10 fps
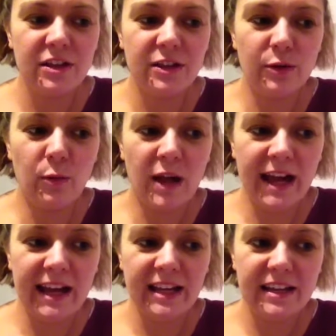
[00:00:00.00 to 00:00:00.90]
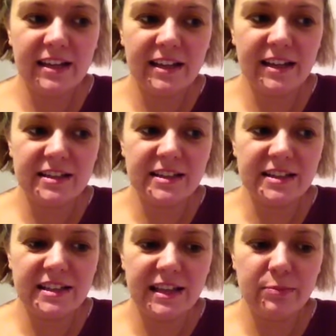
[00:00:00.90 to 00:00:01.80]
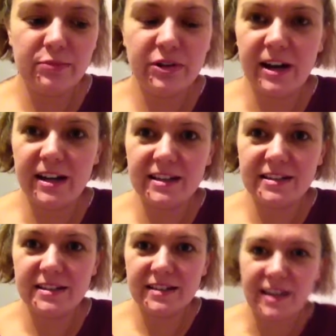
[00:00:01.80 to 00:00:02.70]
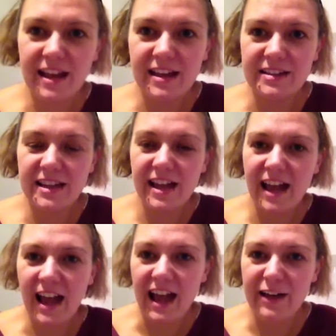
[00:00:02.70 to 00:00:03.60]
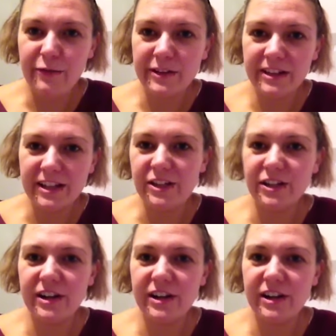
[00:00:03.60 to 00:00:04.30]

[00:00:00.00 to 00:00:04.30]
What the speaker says: the wine is the same price as half a liter